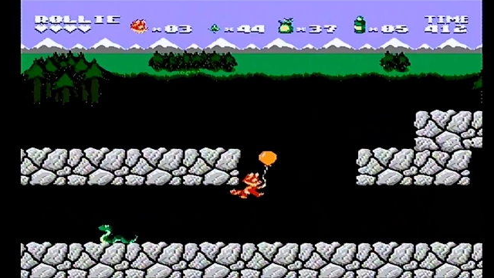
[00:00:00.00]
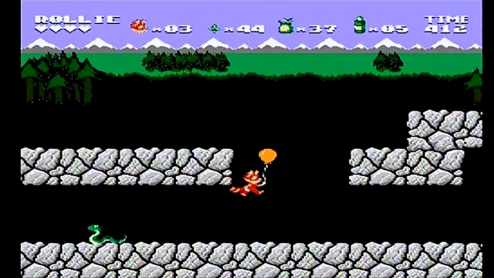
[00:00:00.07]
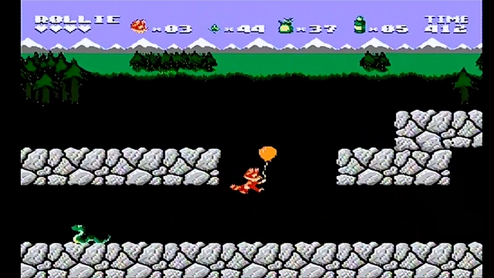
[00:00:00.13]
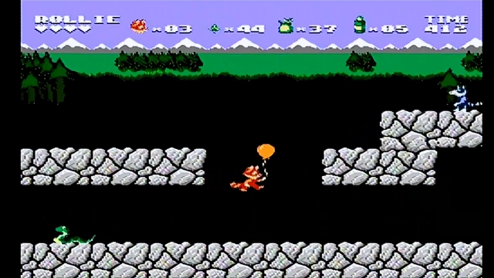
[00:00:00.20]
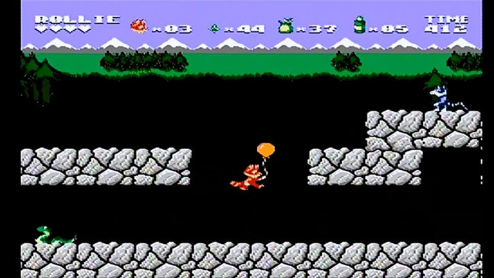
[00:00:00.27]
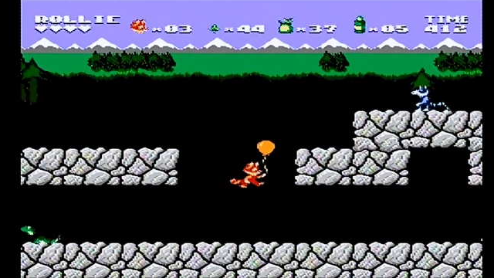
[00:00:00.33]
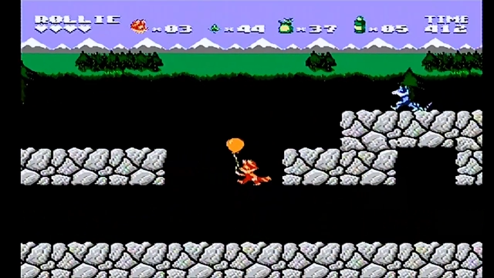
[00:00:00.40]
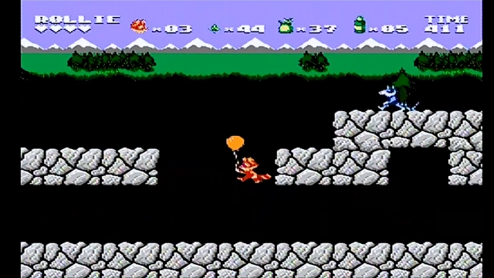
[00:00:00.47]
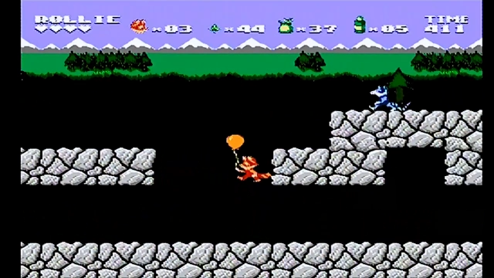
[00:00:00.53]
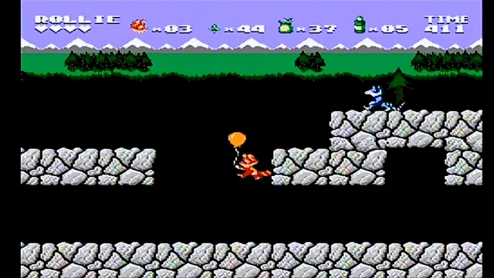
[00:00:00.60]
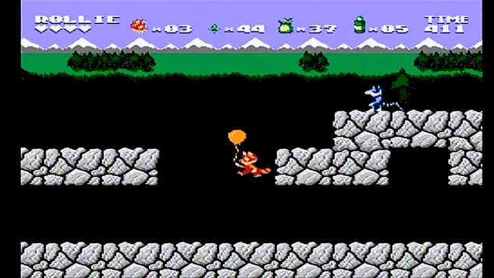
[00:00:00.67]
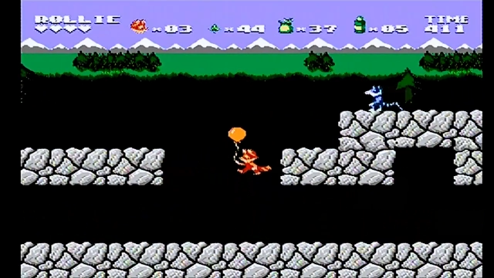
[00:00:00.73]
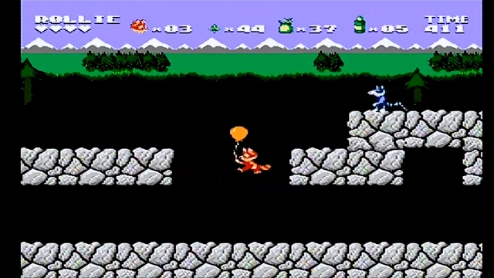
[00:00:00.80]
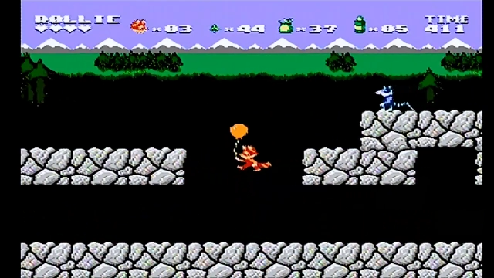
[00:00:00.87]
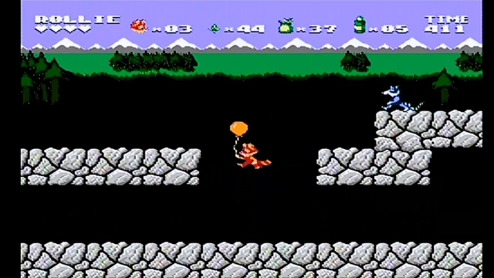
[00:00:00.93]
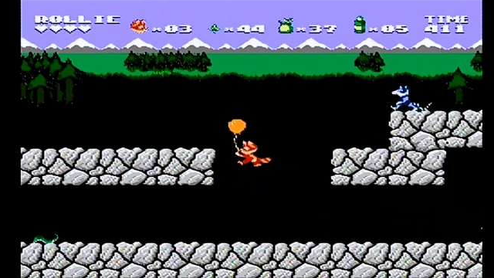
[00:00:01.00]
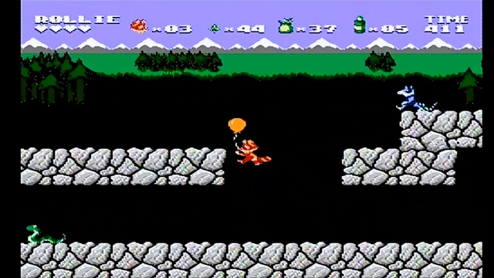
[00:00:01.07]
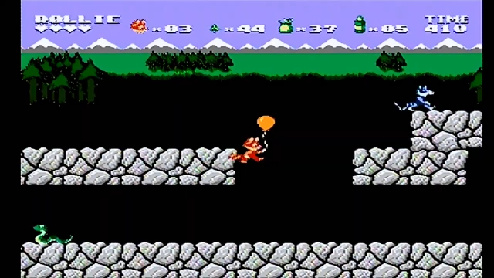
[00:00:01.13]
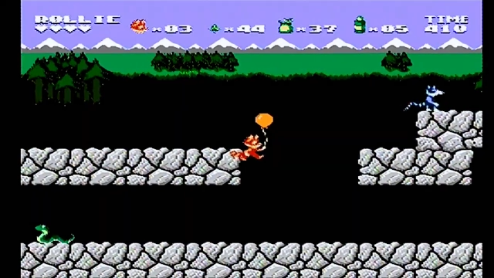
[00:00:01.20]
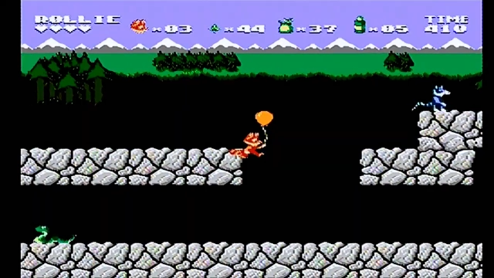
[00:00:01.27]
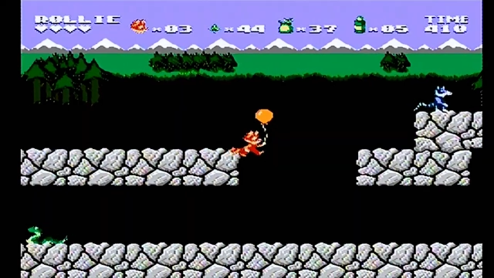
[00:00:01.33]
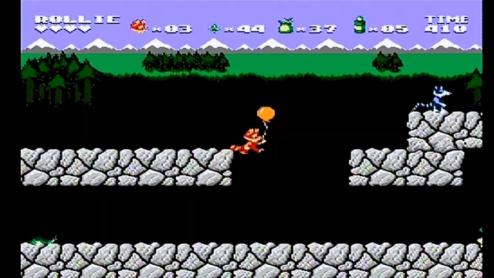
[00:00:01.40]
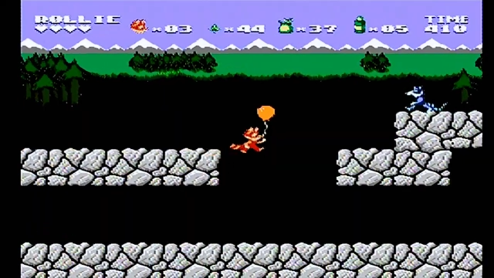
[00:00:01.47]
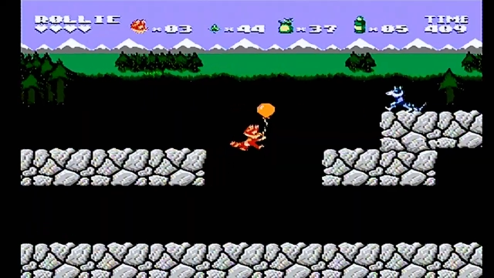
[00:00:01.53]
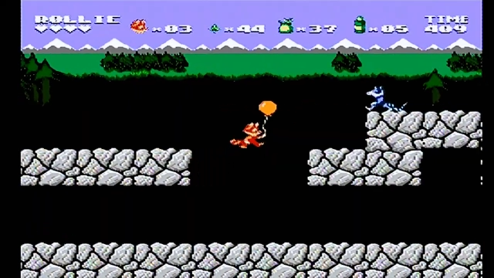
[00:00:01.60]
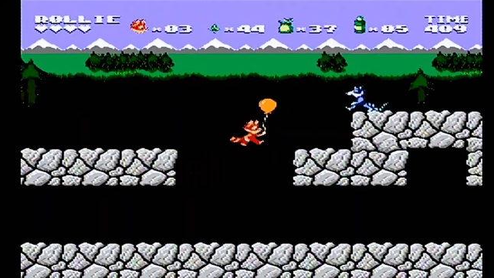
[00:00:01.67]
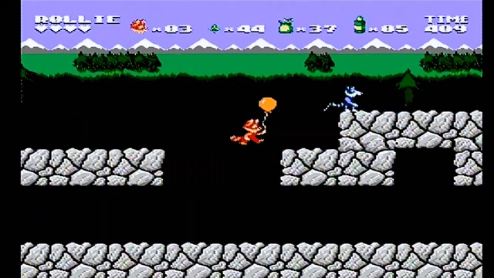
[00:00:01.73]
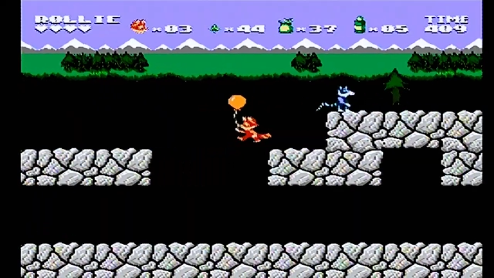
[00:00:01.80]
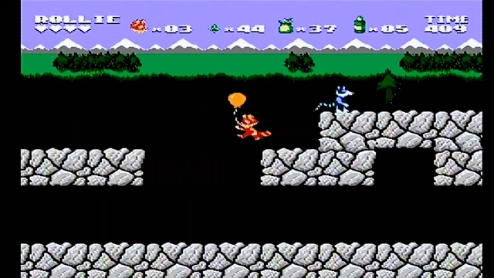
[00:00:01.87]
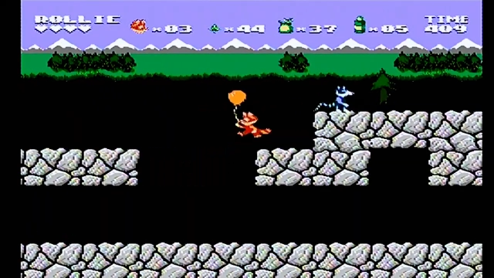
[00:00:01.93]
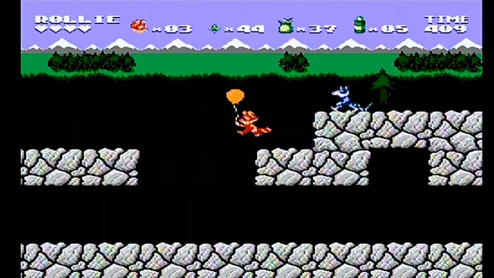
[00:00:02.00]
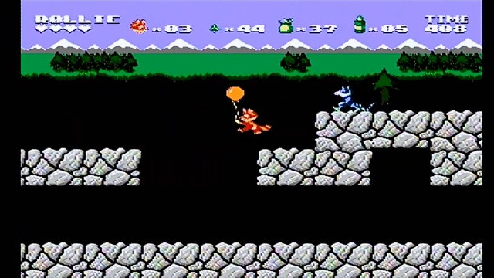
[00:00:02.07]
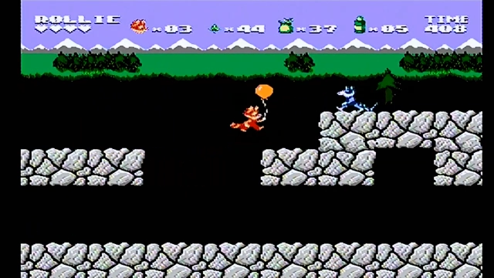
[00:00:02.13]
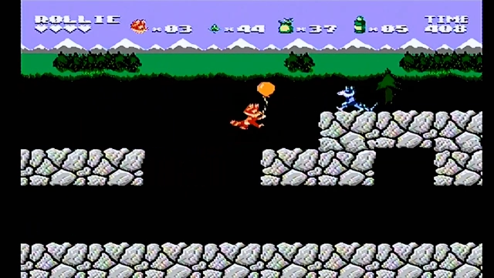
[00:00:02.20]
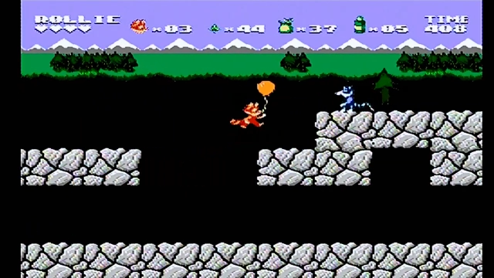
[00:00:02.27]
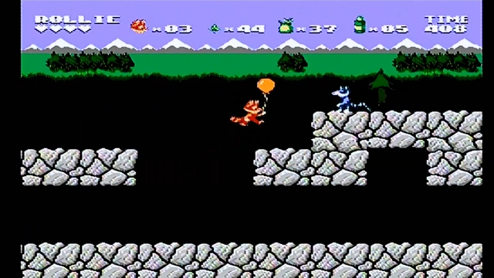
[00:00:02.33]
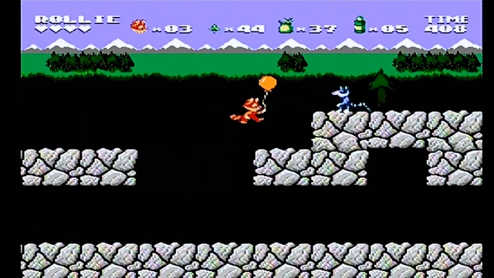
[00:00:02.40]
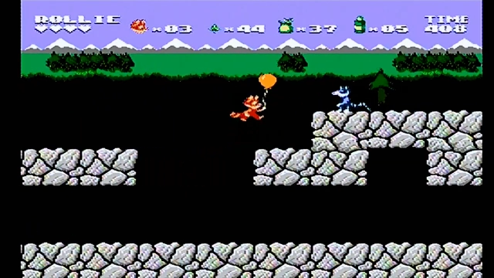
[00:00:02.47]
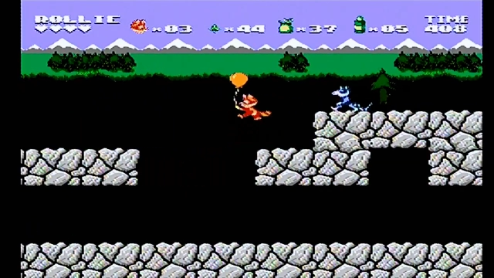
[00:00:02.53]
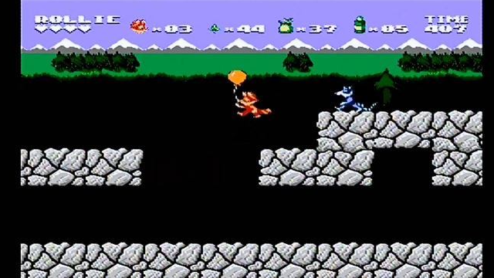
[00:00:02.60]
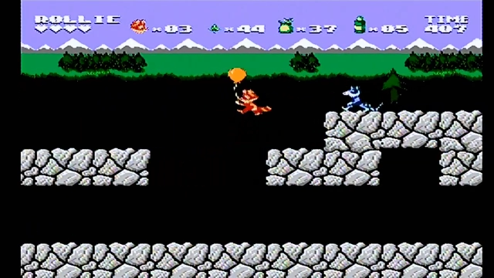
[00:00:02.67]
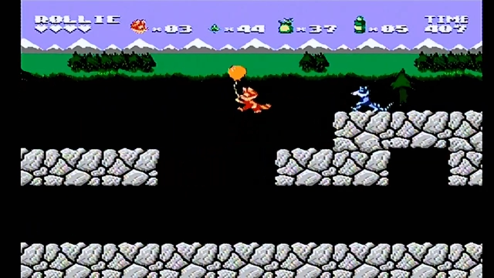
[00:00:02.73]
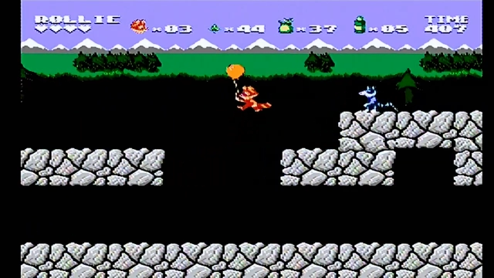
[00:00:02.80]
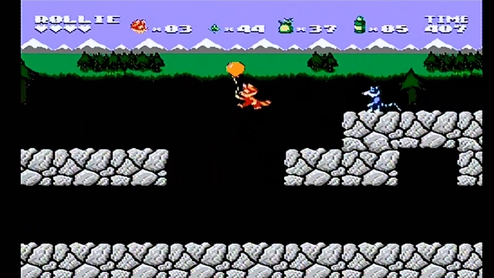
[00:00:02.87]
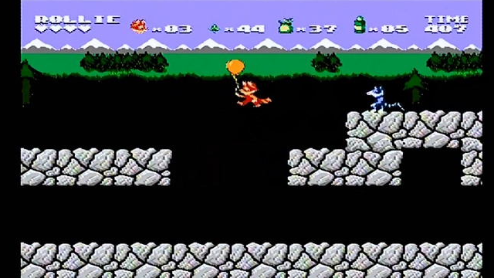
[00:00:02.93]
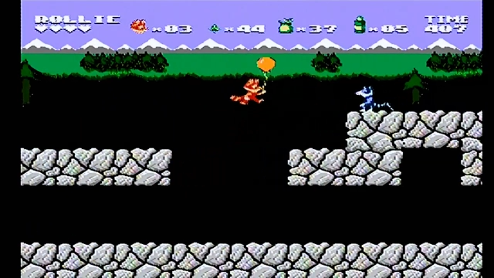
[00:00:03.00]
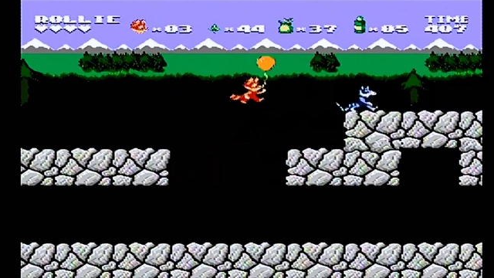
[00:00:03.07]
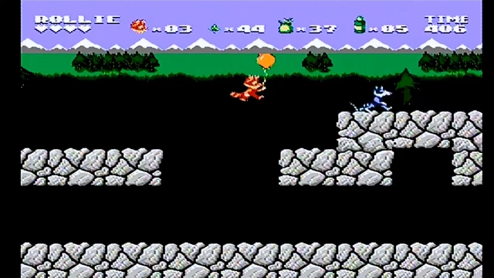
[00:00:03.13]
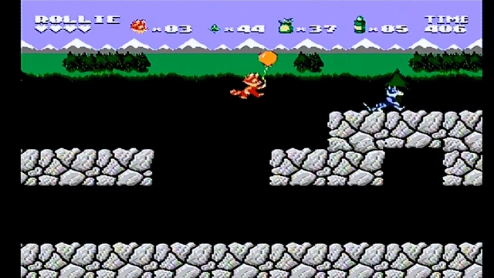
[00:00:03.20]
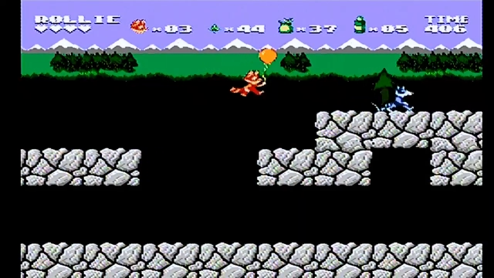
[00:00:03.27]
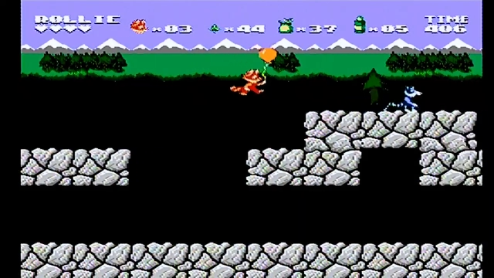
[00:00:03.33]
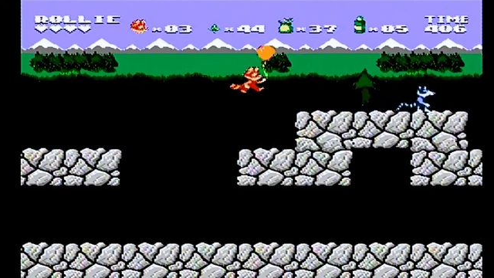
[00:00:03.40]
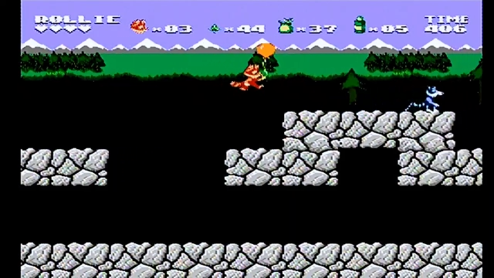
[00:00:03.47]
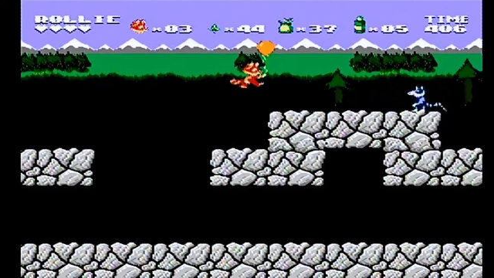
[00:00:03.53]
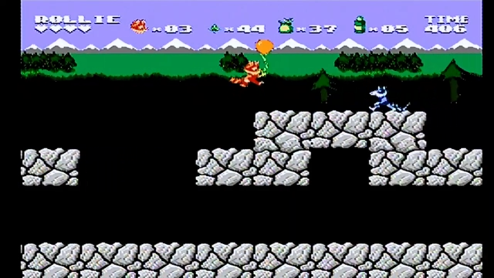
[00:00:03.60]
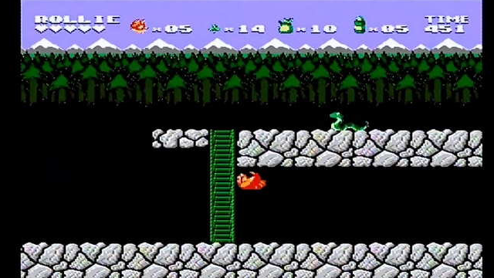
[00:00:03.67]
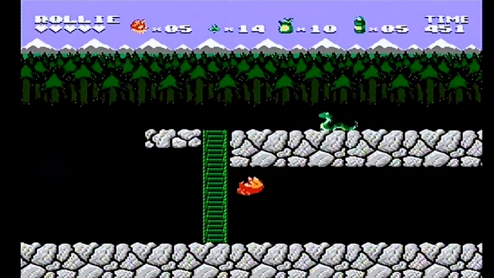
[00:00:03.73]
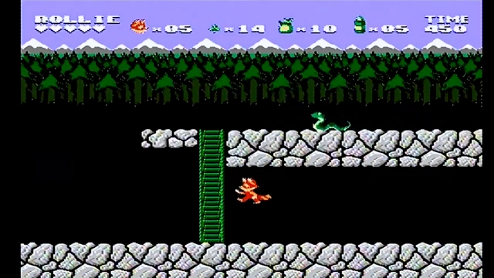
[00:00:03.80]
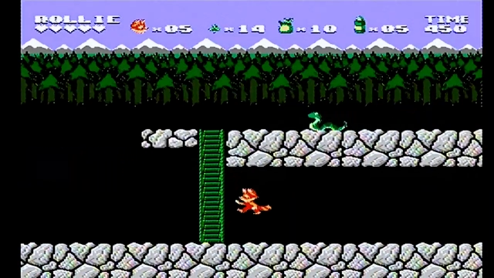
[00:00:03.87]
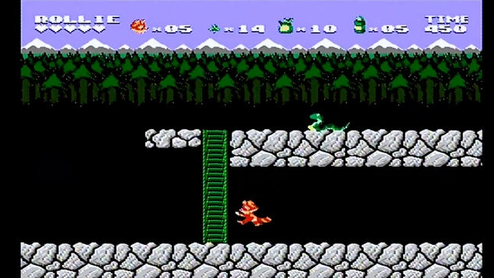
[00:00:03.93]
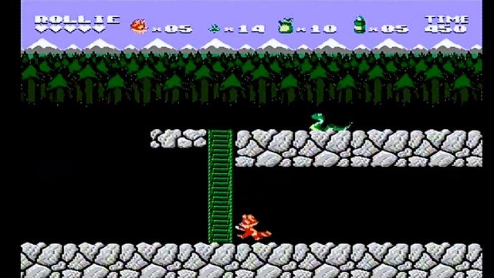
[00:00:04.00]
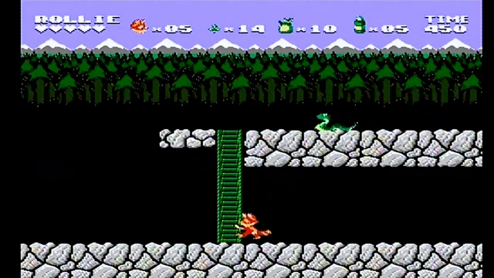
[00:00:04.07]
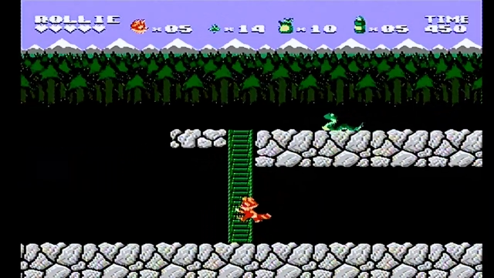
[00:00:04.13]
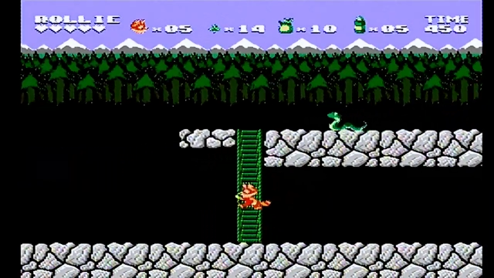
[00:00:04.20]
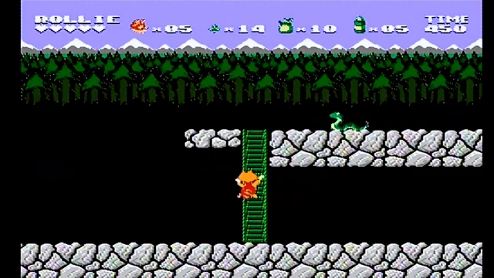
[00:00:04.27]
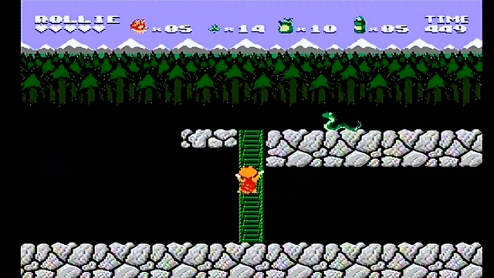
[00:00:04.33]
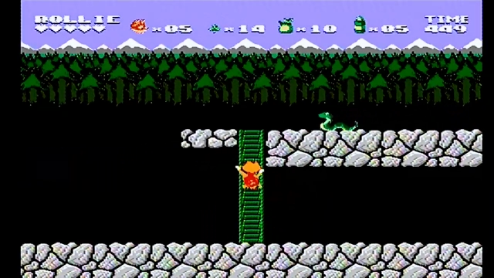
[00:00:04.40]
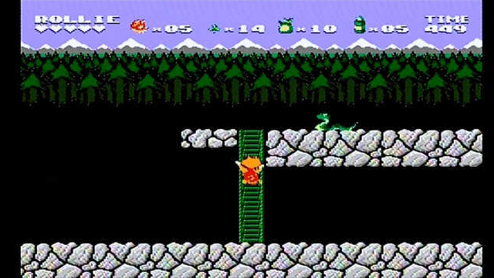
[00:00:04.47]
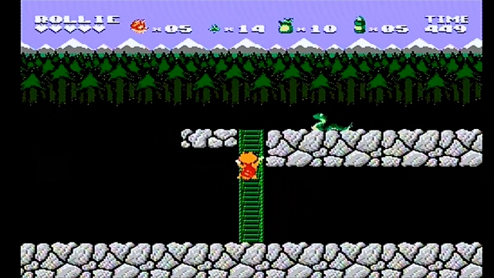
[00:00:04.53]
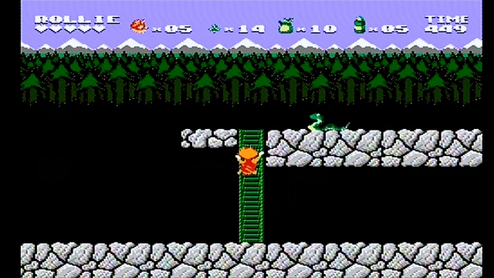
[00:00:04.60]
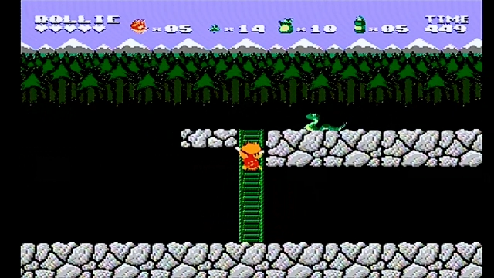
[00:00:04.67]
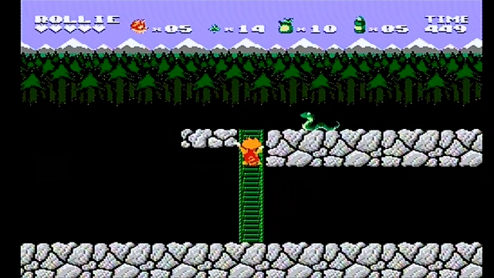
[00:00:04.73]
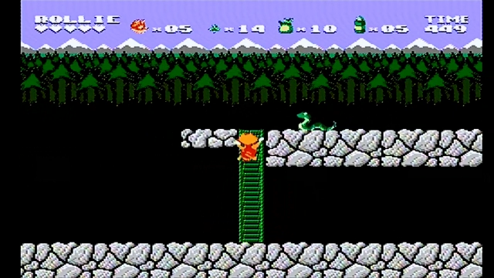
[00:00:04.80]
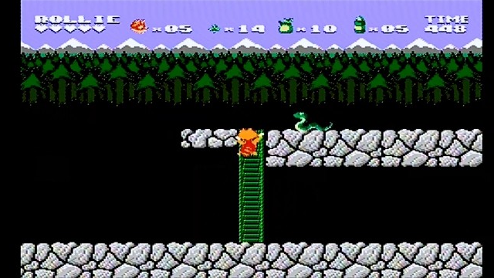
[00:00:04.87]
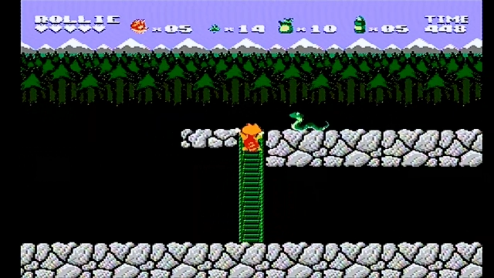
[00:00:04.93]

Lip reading: [unreadable: no face in view]